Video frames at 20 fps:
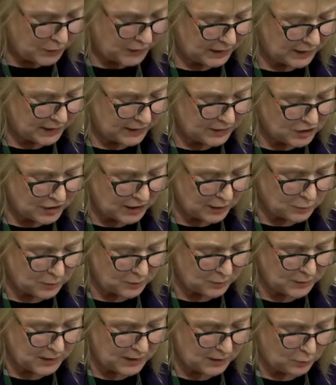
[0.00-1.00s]
But he shared
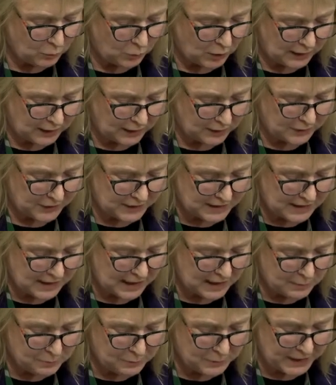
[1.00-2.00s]
with me the work of his
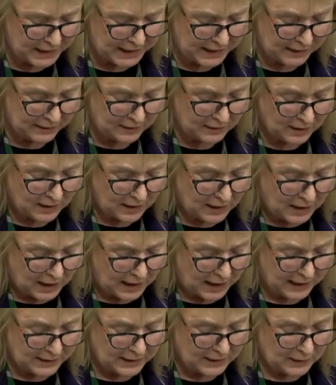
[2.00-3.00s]
campaign,
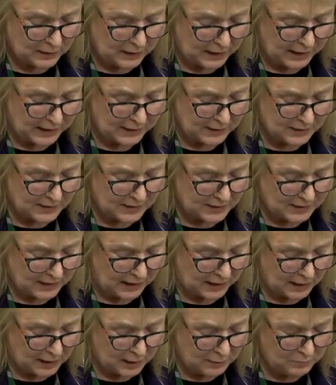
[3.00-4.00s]
and it's
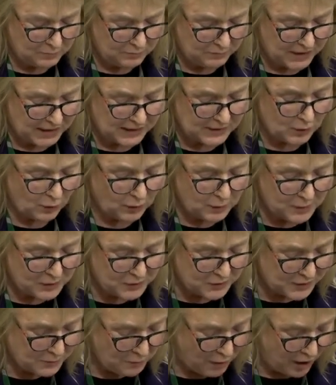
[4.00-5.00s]
all about
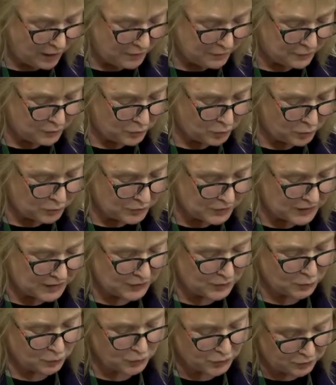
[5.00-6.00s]
smartphones
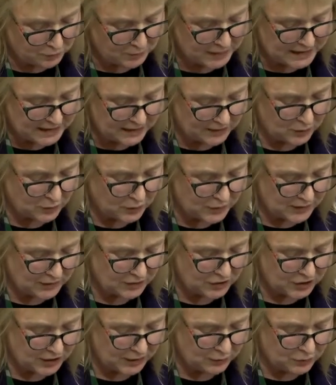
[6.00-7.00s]
and social media use
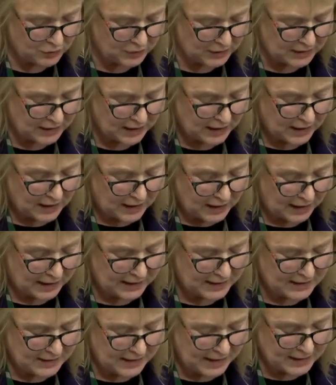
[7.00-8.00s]
in children.
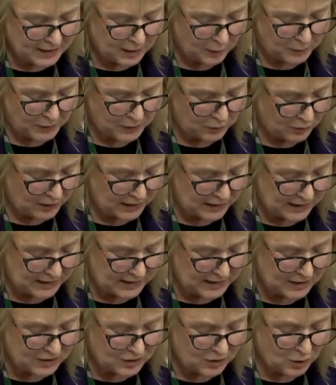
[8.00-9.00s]
And he set up an
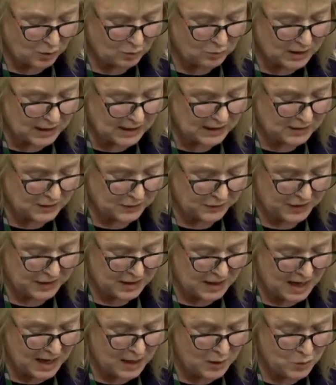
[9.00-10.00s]
organisation called Kids for
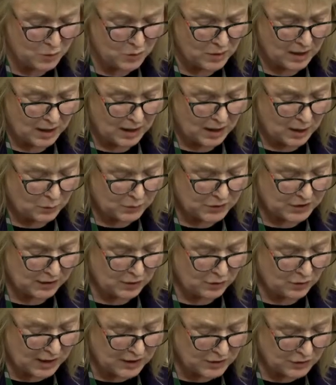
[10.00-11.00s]
Now, which is a
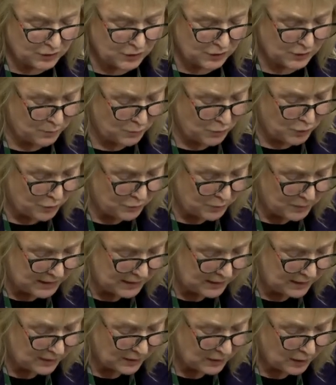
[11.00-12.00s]
grassroots
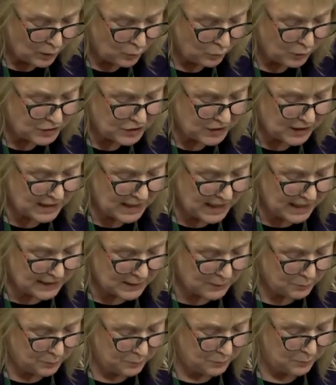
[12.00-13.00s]
movement which
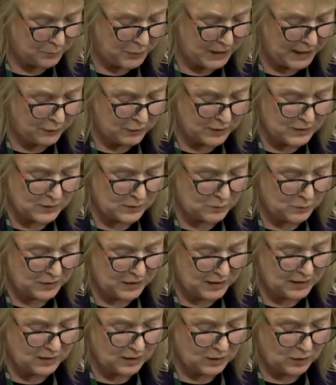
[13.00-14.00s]
connects parents
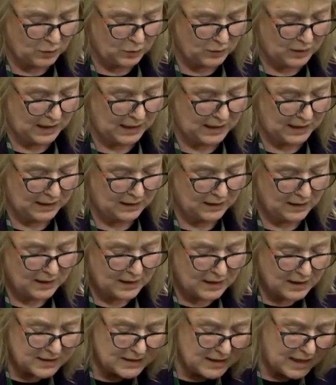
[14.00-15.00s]
within the UK
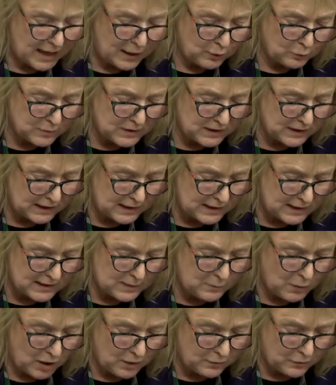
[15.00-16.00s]
to help delay
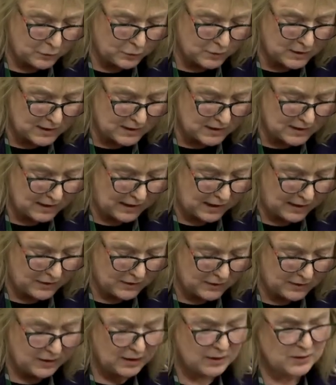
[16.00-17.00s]
smartphones
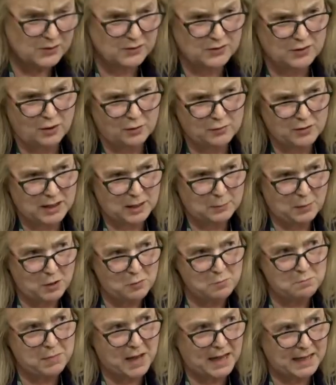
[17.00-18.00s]
together. So it's not really
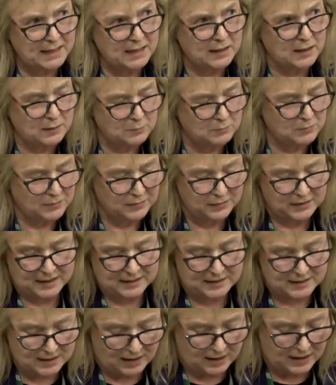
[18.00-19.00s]
about banning them
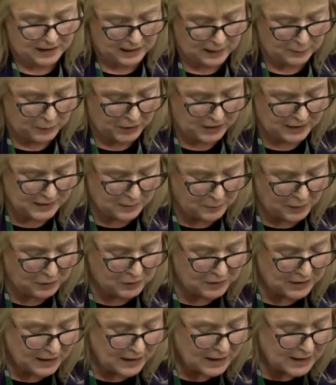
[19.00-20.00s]
entirely, but it's
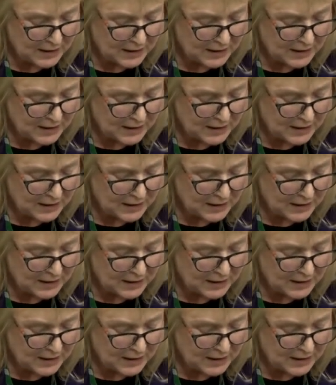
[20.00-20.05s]
about